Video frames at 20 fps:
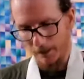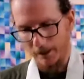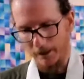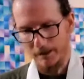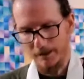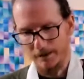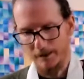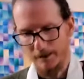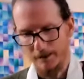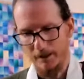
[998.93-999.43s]

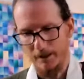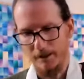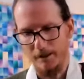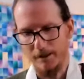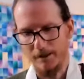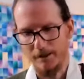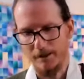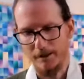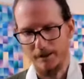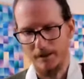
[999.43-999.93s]
His
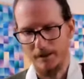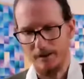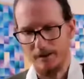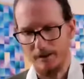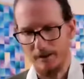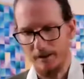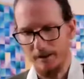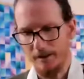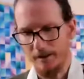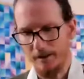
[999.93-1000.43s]

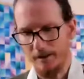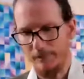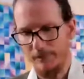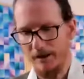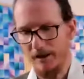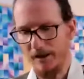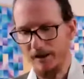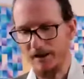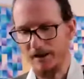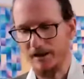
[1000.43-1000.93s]

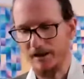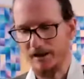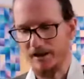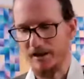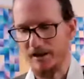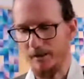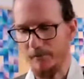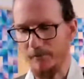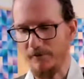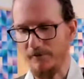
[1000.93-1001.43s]
fearlessness
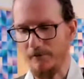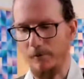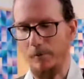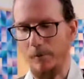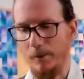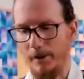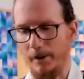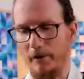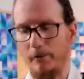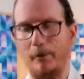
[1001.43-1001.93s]
comes from
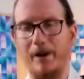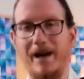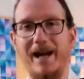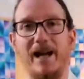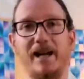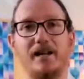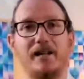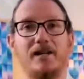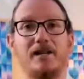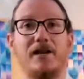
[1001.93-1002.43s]
an
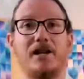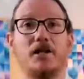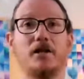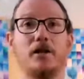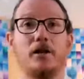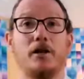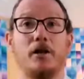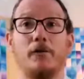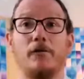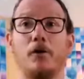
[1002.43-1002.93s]
awareness
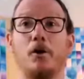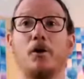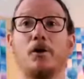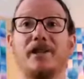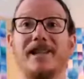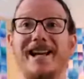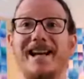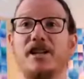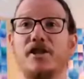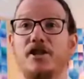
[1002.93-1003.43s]
actually of
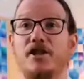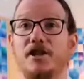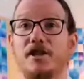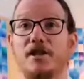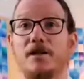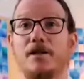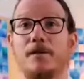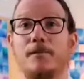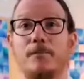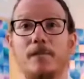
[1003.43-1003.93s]
all
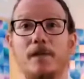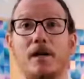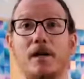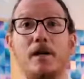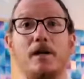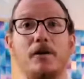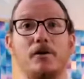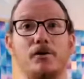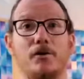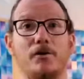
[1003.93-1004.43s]
dangers.
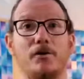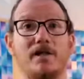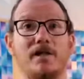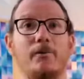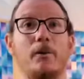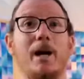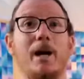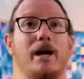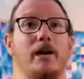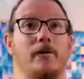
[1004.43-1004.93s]
So he's
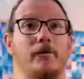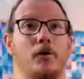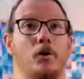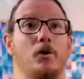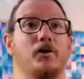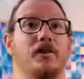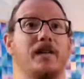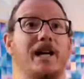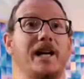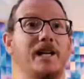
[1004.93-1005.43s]
aware of
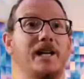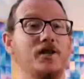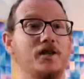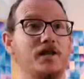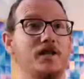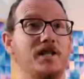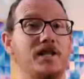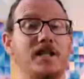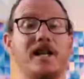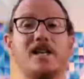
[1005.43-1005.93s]
all
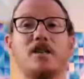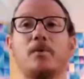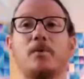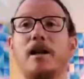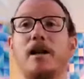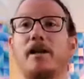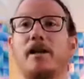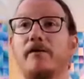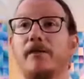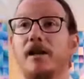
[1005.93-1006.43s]
dangers, and that's
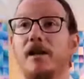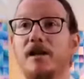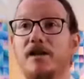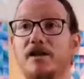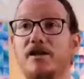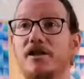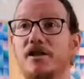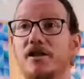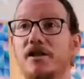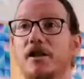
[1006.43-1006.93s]
where the
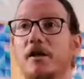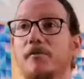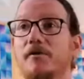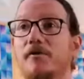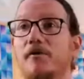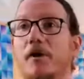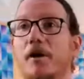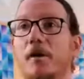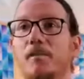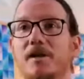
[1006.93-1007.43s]
fearlessness
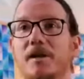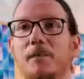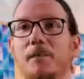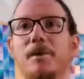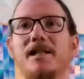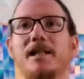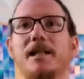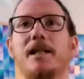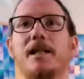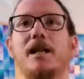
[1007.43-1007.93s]
comes from, and
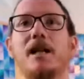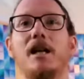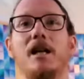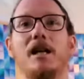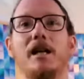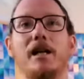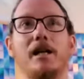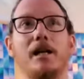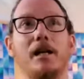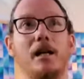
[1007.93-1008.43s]

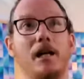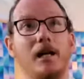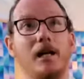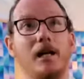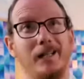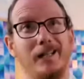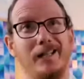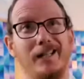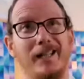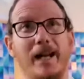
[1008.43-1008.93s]
particularly
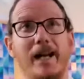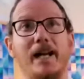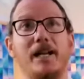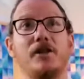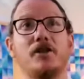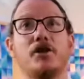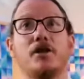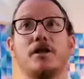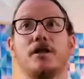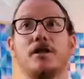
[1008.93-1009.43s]

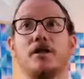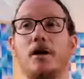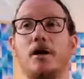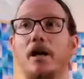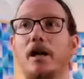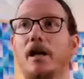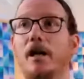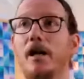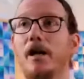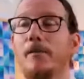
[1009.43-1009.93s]
dangers
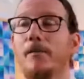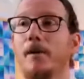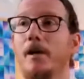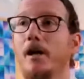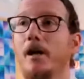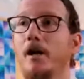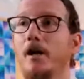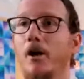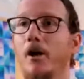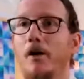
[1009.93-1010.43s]

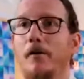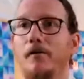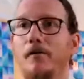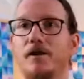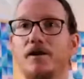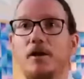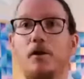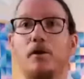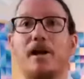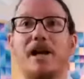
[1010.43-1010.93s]
of
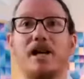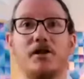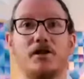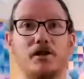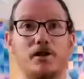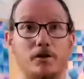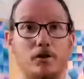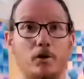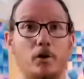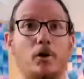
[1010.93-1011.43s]
his own
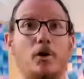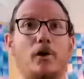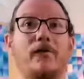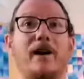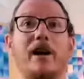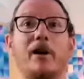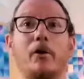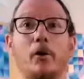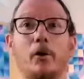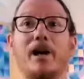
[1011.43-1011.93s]
actions or of
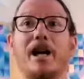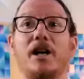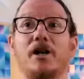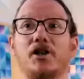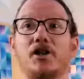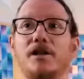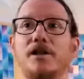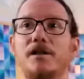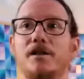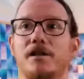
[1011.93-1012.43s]
our own
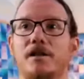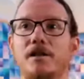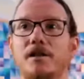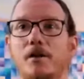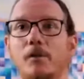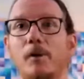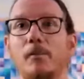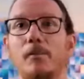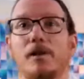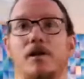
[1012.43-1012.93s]
actions.
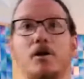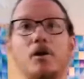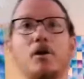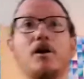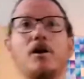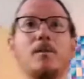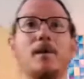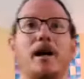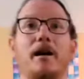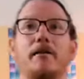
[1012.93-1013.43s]
So when we
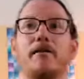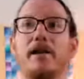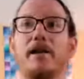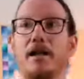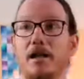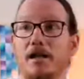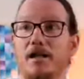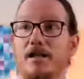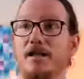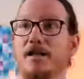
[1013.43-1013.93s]
talk about
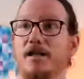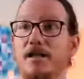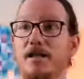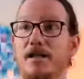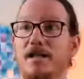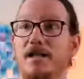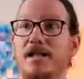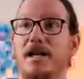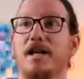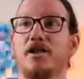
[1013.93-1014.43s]
fearlessness,
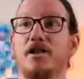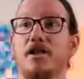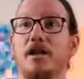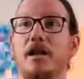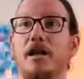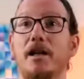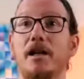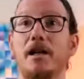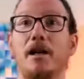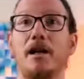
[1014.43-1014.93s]
it's
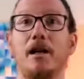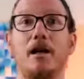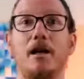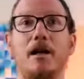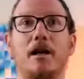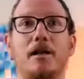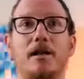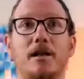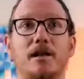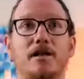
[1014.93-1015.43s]
actually
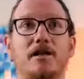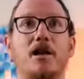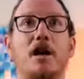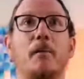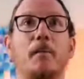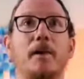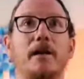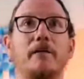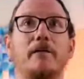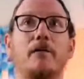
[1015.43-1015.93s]
like it's
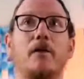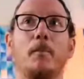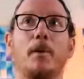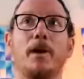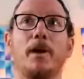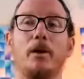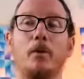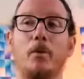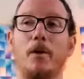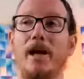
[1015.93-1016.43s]
coming
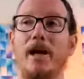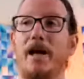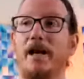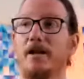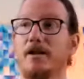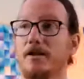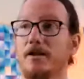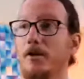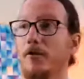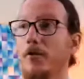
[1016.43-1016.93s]
from an
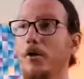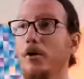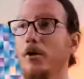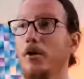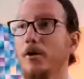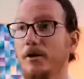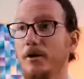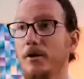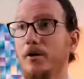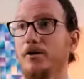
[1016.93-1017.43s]
awareness of
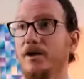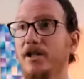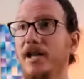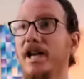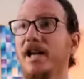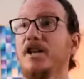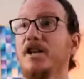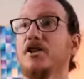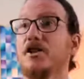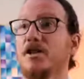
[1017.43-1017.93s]
all the
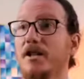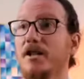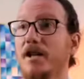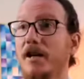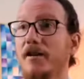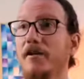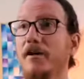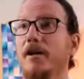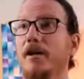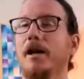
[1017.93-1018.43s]
dangers
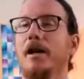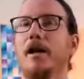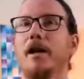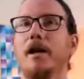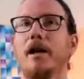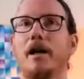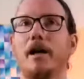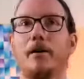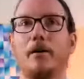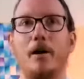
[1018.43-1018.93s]

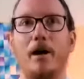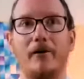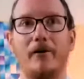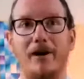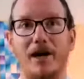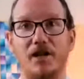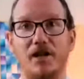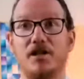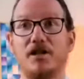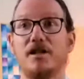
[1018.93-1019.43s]
our
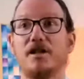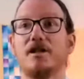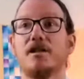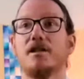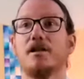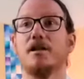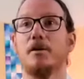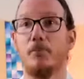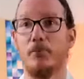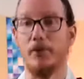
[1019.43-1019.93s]

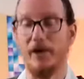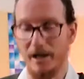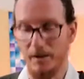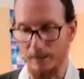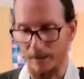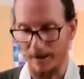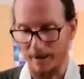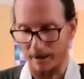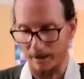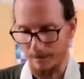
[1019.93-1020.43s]
actions can bring
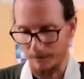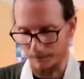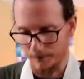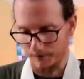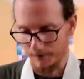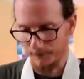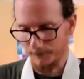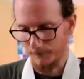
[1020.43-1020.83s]
about.